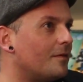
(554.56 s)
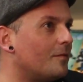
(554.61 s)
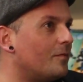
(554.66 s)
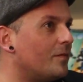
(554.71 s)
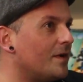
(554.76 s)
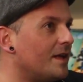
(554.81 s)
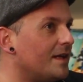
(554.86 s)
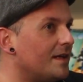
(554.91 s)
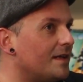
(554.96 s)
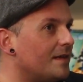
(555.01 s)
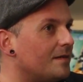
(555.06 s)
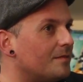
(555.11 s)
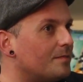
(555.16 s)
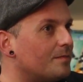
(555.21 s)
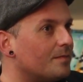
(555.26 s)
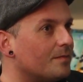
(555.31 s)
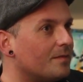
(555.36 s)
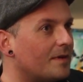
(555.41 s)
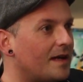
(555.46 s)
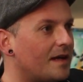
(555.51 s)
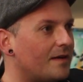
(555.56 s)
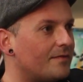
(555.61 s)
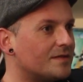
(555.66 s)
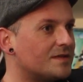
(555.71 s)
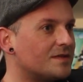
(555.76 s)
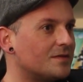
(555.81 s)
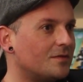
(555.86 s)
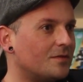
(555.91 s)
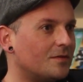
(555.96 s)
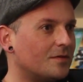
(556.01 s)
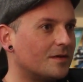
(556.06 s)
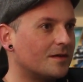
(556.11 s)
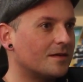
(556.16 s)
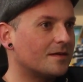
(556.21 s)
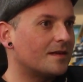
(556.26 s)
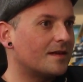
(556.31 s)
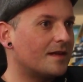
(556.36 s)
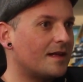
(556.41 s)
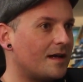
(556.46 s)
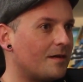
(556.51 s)
we have a store
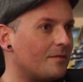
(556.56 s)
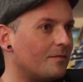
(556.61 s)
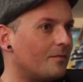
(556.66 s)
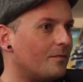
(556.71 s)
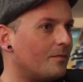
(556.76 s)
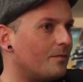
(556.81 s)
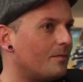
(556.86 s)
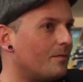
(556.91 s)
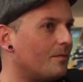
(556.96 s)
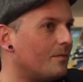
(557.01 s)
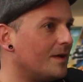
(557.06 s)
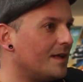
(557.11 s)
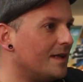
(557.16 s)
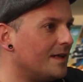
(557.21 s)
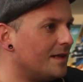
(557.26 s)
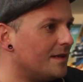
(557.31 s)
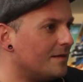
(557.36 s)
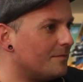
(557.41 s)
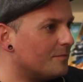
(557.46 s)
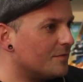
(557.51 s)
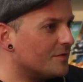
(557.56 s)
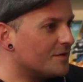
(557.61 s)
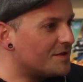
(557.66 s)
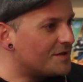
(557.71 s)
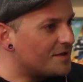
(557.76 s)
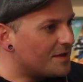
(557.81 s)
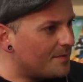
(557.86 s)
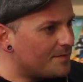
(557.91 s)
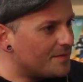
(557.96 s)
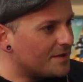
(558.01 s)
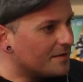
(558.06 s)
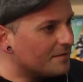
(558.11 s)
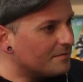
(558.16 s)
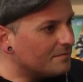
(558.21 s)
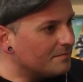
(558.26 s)
that we would shop in.